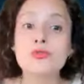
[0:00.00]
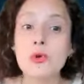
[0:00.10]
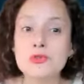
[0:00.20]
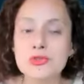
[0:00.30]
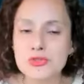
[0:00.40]

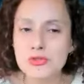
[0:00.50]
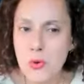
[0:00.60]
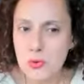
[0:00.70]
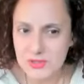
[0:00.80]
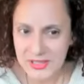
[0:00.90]
soul to
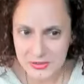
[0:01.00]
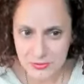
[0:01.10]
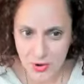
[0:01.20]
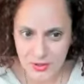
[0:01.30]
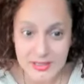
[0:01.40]
soul
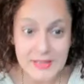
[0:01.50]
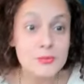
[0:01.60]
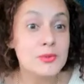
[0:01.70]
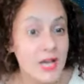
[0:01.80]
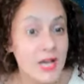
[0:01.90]
later on.
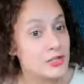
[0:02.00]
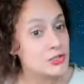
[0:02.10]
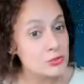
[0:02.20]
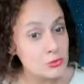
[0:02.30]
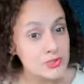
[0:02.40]
That's what I
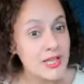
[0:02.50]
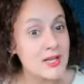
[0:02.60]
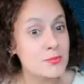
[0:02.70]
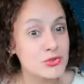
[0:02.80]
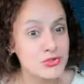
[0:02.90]
do with the
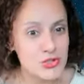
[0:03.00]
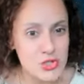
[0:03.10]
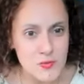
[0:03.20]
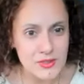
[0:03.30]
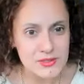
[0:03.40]
animals and
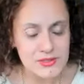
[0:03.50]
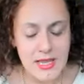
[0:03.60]
humans.